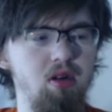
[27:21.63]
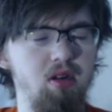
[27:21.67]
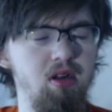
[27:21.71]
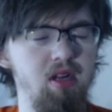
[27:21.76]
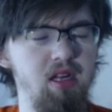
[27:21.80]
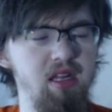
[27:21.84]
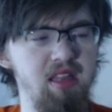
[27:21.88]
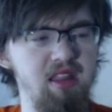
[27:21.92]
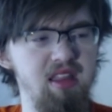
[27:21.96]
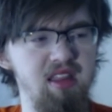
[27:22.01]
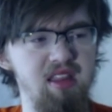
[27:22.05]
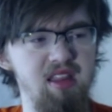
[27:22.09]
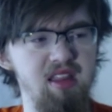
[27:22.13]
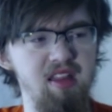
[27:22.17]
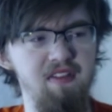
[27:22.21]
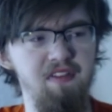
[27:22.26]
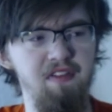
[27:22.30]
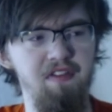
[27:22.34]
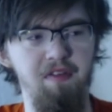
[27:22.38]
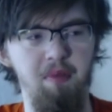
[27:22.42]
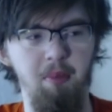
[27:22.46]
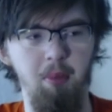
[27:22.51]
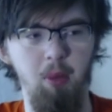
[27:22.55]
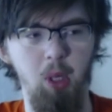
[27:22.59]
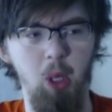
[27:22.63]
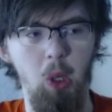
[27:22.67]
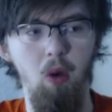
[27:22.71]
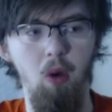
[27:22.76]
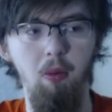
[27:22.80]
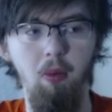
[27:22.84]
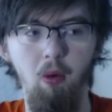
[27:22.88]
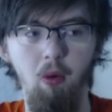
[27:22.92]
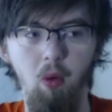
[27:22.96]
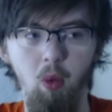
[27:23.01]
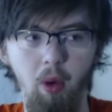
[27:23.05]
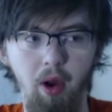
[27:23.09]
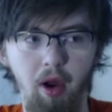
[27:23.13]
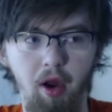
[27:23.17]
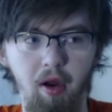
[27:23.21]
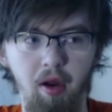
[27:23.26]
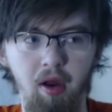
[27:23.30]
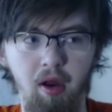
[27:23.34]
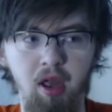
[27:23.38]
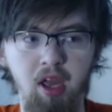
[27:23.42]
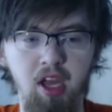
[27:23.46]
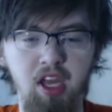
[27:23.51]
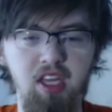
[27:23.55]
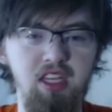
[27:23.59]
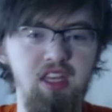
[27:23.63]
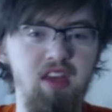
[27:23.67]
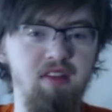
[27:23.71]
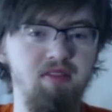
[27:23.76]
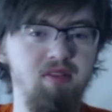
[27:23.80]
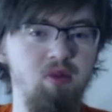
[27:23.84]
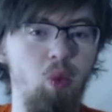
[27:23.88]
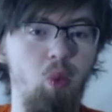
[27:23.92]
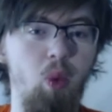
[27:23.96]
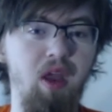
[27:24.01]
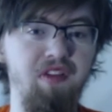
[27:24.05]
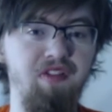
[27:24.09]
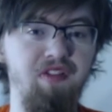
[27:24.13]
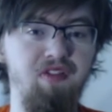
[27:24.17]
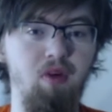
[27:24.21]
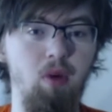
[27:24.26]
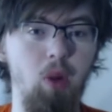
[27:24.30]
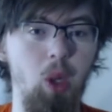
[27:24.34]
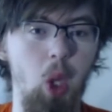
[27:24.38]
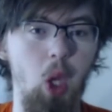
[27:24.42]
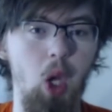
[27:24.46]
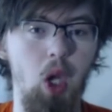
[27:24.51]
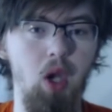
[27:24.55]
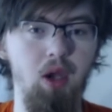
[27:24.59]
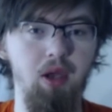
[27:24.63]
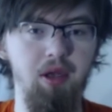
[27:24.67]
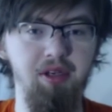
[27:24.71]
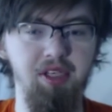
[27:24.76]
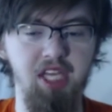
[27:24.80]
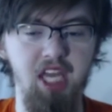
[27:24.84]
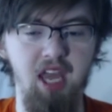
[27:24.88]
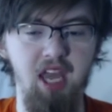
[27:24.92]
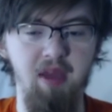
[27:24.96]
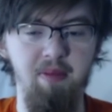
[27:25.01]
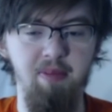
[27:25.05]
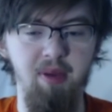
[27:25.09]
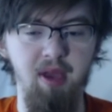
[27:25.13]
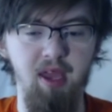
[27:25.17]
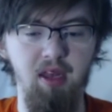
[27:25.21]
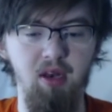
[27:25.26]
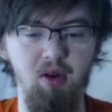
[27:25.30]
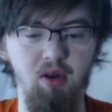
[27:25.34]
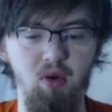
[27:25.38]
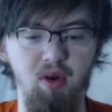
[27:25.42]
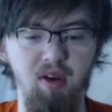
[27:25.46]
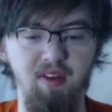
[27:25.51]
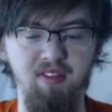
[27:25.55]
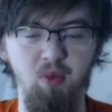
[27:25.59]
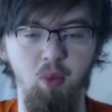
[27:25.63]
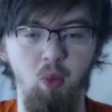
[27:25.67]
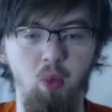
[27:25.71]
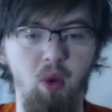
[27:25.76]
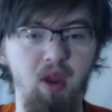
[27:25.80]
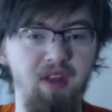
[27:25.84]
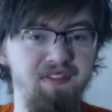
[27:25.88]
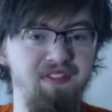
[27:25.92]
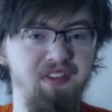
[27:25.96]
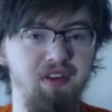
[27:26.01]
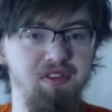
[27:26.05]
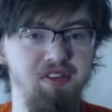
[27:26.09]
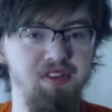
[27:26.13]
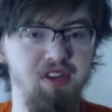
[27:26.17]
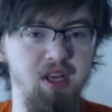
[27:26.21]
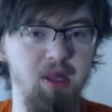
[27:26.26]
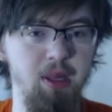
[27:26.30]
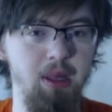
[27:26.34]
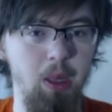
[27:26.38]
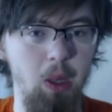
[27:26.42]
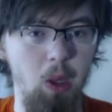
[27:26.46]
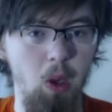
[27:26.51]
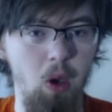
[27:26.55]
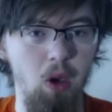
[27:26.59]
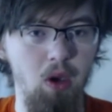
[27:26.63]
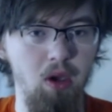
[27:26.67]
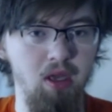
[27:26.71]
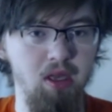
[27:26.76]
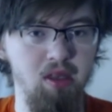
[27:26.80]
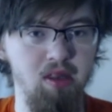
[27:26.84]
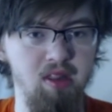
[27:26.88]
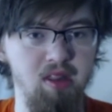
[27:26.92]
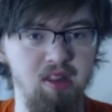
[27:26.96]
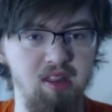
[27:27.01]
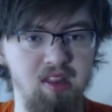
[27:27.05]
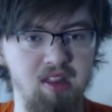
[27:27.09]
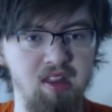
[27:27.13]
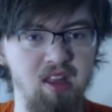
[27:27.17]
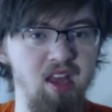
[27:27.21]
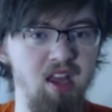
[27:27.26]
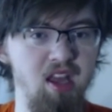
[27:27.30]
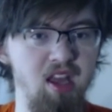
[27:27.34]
It's different from Global, where you have to wait for a login campaign, or you have to wait for your daily logins,